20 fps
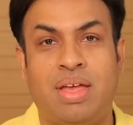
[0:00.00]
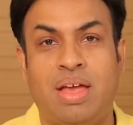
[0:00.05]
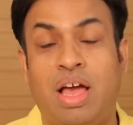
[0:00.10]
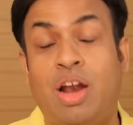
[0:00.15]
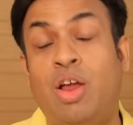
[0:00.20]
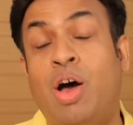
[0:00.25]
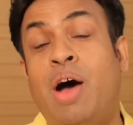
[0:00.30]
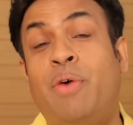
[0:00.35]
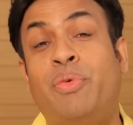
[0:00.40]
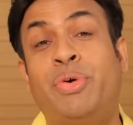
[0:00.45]

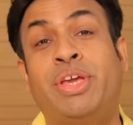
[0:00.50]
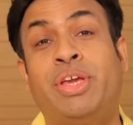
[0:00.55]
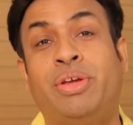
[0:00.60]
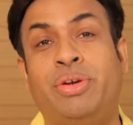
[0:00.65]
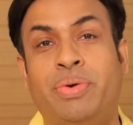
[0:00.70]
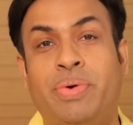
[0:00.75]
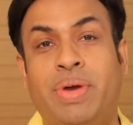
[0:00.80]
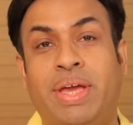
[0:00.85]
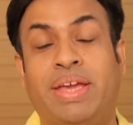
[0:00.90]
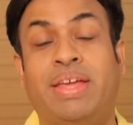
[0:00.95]
Hello, how are you
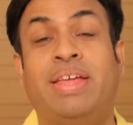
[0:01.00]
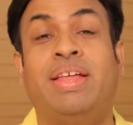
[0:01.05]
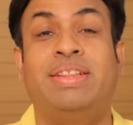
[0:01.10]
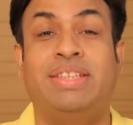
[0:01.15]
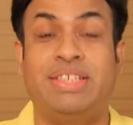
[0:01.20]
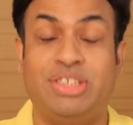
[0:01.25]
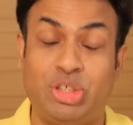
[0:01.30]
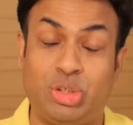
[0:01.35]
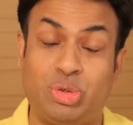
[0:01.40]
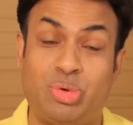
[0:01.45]
doing?
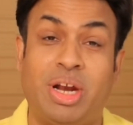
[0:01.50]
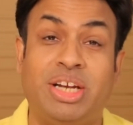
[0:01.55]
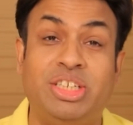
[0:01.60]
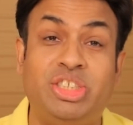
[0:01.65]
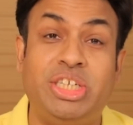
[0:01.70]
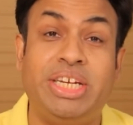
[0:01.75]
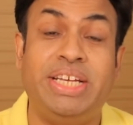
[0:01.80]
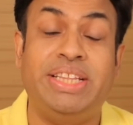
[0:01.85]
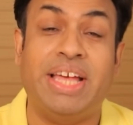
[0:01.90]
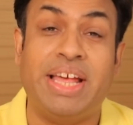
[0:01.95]
This is
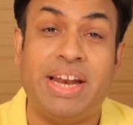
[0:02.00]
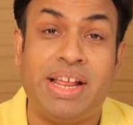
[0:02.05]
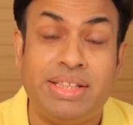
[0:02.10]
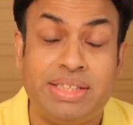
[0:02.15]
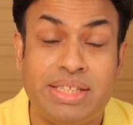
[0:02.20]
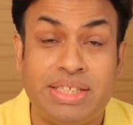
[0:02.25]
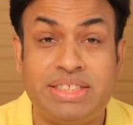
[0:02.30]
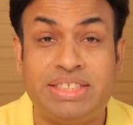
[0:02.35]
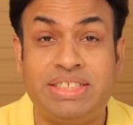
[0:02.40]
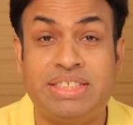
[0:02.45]
Ranjit, and in
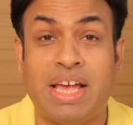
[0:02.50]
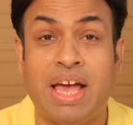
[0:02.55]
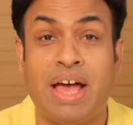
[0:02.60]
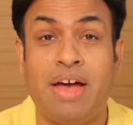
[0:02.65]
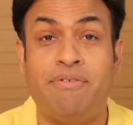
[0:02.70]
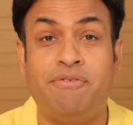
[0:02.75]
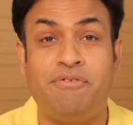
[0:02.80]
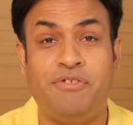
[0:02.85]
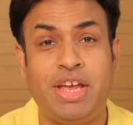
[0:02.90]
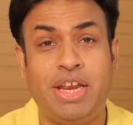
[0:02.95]
this
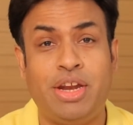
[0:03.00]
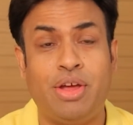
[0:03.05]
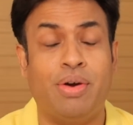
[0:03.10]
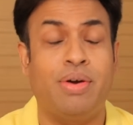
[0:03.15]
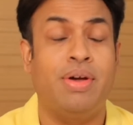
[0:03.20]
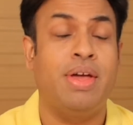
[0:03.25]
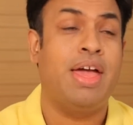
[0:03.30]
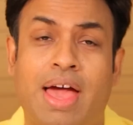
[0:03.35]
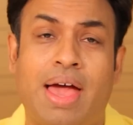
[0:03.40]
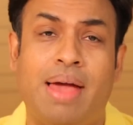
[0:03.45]

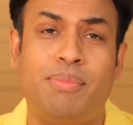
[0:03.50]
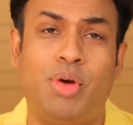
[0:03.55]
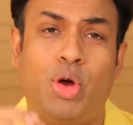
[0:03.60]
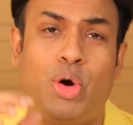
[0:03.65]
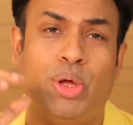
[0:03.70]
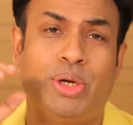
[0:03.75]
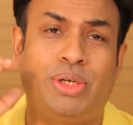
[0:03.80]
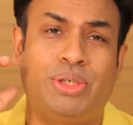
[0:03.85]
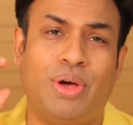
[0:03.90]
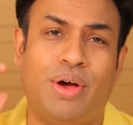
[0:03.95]
video, I'm
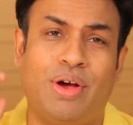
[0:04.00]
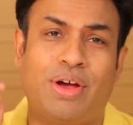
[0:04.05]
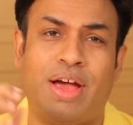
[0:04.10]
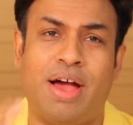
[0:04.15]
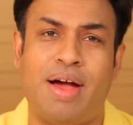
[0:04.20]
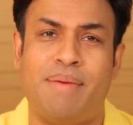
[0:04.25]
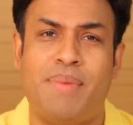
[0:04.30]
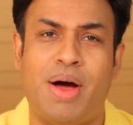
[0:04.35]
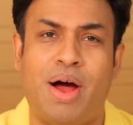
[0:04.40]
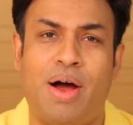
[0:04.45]
going to talk
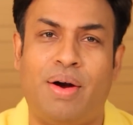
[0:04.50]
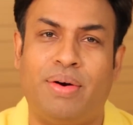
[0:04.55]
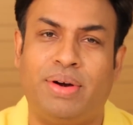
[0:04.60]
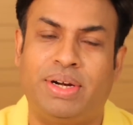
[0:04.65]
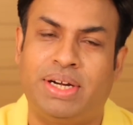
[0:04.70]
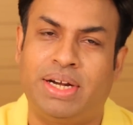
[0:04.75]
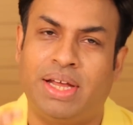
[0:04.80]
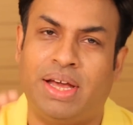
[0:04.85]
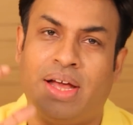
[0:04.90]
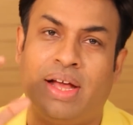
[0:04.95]

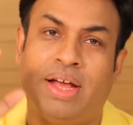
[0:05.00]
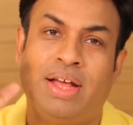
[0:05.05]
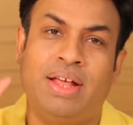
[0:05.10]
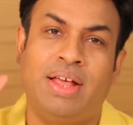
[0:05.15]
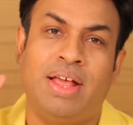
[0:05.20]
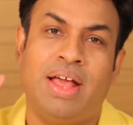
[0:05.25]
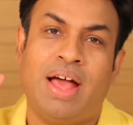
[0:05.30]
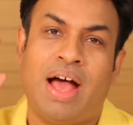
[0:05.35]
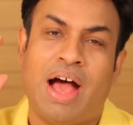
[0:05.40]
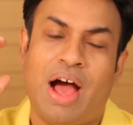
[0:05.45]
about
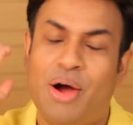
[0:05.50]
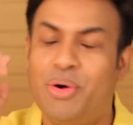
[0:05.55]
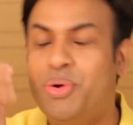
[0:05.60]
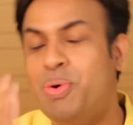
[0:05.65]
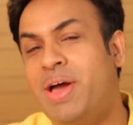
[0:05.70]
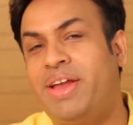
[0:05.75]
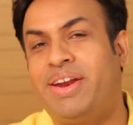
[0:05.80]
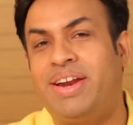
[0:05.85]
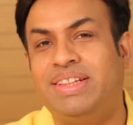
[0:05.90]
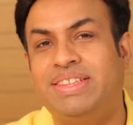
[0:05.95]
how
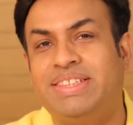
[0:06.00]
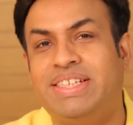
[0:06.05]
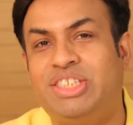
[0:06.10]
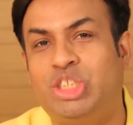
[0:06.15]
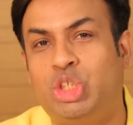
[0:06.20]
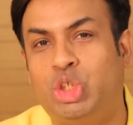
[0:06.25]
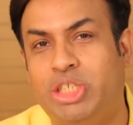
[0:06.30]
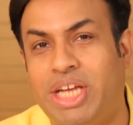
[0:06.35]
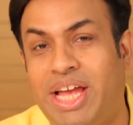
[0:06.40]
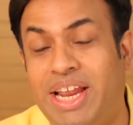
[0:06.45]
do I run
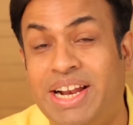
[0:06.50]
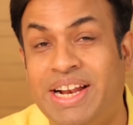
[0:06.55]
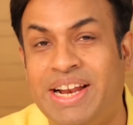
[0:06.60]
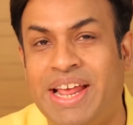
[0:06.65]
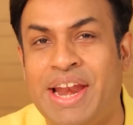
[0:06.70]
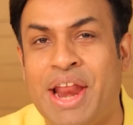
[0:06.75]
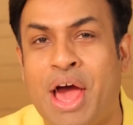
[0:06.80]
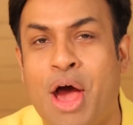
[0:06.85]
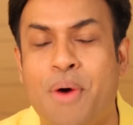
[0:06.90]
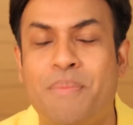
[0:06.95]
this channel
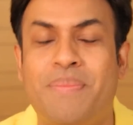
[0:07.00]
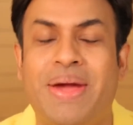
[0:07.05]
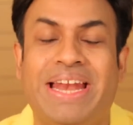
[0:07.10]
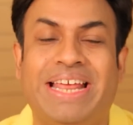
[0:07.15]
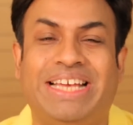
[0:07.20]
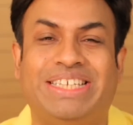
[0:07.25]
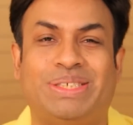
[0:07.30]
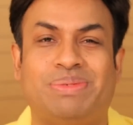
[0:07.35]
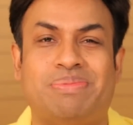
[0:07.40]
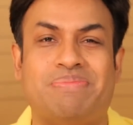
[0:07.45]
and how
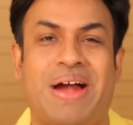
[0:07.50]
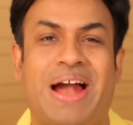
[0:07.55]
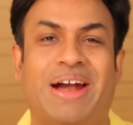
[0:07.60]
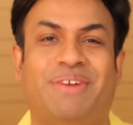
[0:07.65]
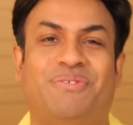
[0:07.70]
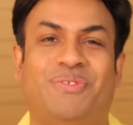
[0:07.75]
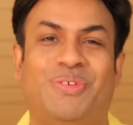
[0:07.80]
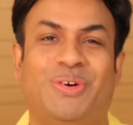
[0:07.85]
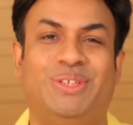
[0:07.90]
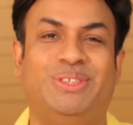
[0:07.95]
many
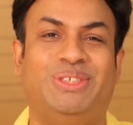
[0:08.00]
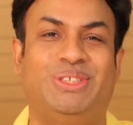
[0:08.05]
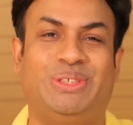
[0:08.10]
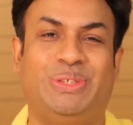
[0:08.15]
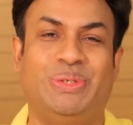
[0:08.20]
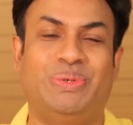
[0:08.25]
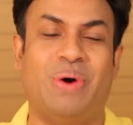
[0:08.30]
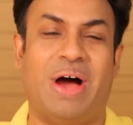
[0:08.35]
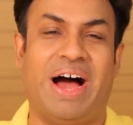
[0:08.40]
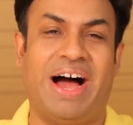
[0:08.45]
smartphones
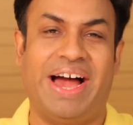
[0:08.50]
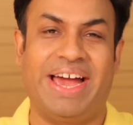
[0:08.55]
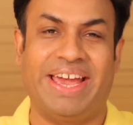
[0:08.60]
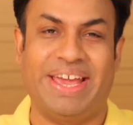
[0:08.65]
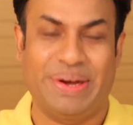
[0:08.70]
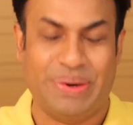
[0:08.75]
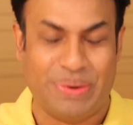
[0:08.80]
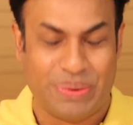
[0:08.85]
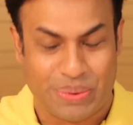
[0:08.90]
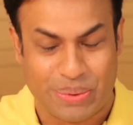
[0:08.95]
do
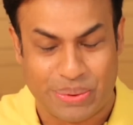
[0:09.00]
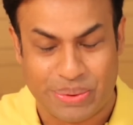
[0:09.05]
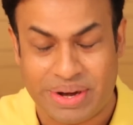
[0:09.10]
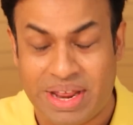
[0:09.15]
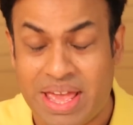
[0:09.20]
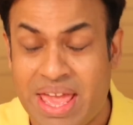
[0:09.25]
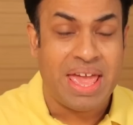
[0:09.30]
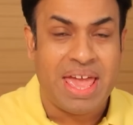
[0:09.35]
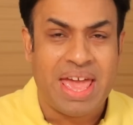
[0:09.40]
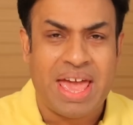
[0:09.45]
I own?